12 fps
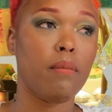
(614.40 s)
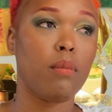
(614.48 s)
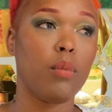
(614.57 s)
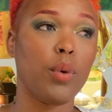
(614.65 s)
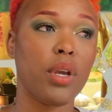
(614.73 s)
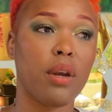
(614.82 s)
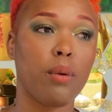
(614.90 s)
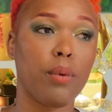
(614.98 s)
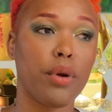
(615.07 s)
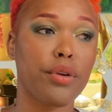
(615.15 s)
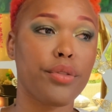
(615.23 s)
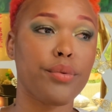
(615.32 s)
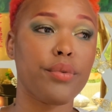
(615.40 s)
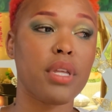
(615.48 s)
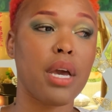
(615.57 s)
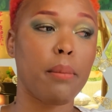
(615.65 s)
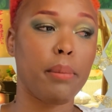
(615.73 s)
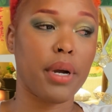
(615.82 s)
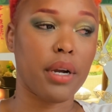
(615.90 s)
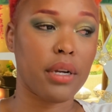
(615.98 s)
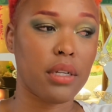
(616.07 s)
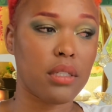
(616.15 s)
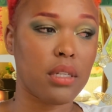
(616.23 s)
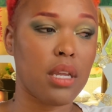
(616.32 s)
we got to work through that
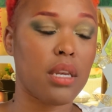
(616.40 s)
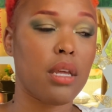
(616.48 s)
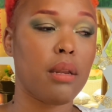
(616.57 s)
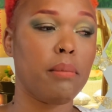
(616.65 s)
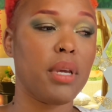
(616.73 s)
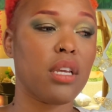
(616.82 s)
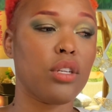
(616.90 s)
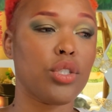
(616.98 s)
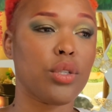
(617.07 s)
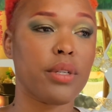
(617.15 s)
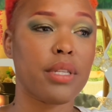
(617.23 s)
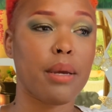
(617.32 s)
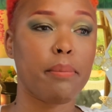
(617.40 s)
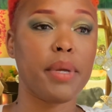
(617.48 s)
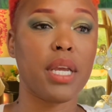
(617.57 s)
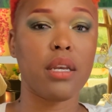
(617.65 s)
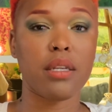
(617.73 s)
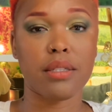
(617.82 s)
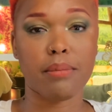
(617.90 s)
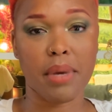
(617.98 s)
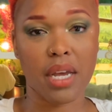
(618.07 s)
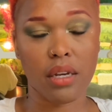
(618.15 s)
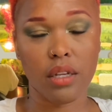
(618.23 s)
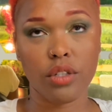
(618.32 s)
part, and then making sure that pain is
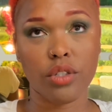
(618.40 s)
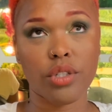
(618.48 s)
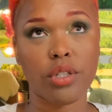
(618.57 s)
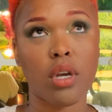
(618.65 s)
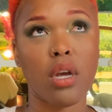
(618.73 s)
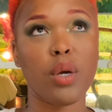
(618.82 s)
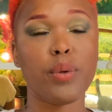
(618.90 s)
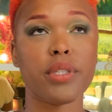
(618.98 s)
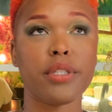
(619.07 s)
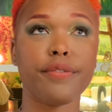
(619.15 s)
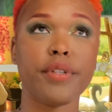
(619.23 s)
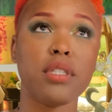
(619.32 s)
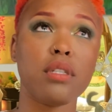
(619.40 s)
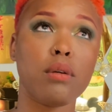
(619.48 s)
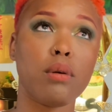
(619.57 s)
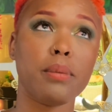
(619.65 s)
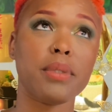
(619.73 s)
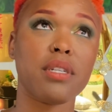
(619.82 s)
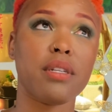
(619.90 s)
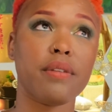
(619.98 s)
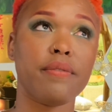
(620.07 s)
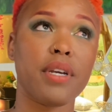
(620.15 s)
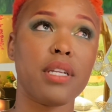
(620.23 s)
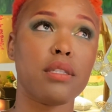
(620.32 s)
managed with her frontal orbital
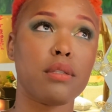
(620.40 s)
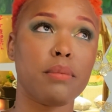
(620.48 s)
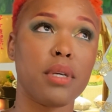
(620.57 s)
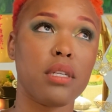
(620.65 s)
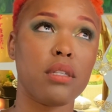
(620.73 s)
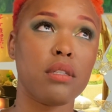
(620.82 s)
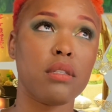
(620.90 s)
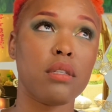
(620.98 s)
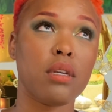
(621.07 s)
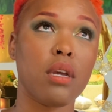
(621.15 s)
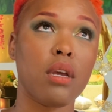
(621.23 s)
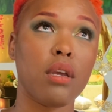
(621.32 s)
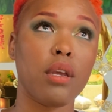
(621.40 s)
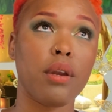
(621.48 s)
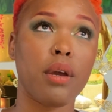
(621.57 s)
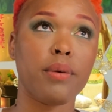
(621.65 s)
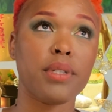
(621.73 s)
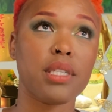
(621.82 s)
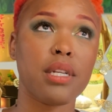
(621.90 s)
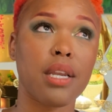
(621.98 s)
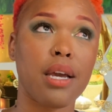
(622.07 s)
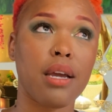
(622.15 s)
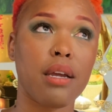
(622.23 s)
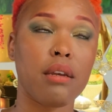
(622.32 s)
advancement. You know, I was
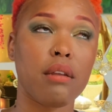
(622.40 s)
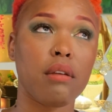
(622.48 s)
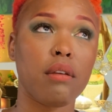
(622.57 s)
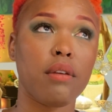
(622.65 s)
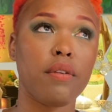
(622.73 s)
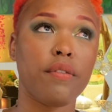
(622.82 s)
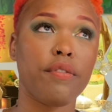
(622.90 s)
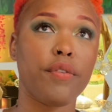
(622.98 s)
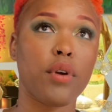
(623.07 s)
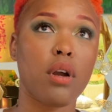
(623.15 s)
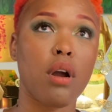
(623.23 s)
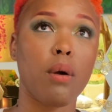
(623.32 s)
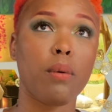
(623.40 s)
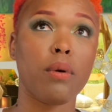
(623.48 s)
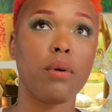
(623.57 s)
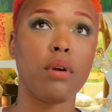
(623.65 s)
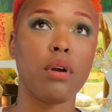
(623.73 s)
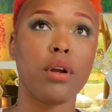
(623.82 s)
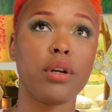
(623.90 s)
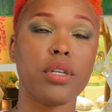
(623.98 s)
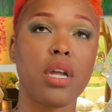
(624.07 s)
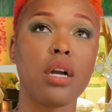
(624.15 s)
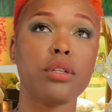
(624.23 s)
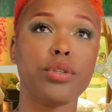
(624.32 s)
glad for how her
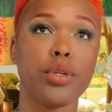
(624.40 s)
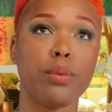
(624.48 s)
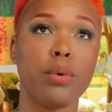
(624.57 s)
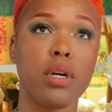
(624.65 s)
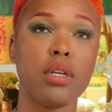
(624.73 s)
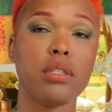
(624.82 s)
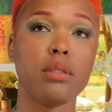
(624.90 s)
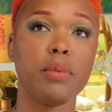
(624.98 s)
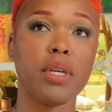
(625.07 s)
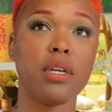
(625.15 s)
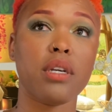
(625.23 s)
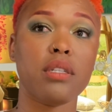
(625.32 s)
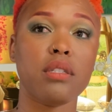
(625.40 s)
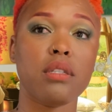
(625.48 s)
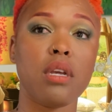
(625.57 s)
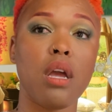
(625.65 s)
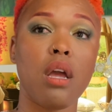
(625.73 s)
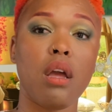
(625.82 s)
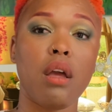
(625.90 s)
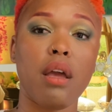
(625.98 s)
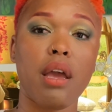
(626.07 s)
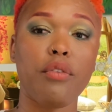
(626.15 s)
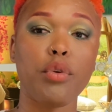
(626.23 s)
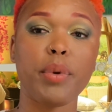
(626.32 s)
doctor was, because
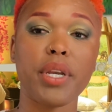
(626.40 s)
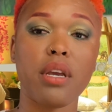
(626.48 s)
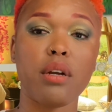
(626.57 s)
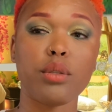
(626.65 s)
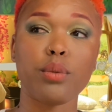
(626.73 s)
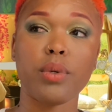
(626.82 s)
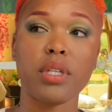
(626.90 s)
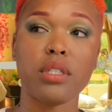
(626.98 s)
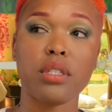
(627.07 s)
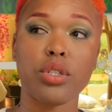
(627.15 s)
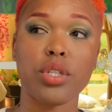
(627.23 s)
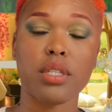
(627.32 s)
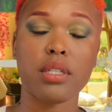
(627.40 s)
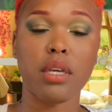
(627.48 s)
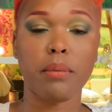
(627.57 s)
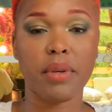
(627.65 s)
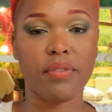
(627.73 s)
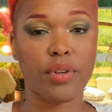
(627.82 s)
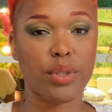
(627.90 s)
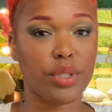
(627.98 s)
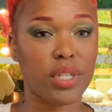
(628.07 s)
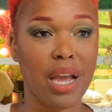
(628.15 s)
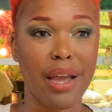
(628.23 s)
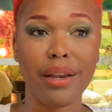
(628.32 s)
everybody else wanted to just keep giving her
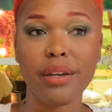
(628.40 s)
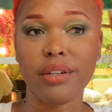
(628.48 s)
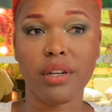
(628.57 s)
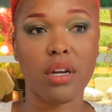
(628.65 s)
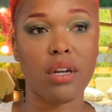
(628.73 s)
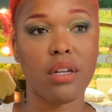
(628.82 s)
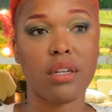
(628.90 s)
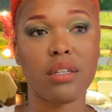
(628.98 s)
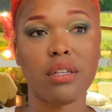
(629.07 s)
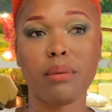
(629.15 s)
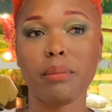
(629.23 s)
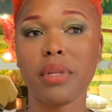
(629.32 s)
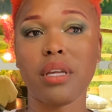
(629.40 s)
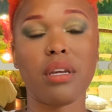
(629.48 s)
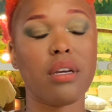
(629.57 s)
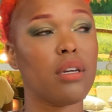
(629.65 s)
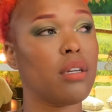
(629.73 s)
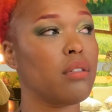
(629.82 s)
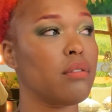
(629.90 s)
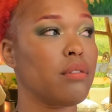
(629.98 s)
Tylenol, and I'm like,